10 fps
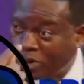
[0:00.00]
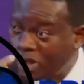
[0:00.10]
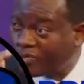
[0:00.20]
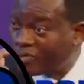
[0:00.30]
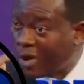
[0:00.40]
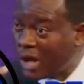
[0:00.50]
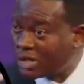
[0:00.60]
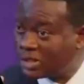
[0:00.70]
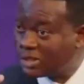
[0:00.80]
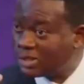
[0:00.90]
of
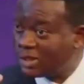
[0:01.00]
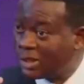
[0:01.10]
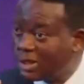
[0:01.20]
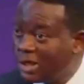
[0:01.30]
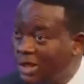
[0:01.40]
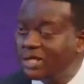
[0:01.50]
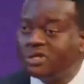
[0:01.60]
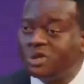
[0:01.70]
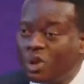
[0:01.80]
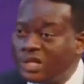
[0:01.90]
Christ. It is not a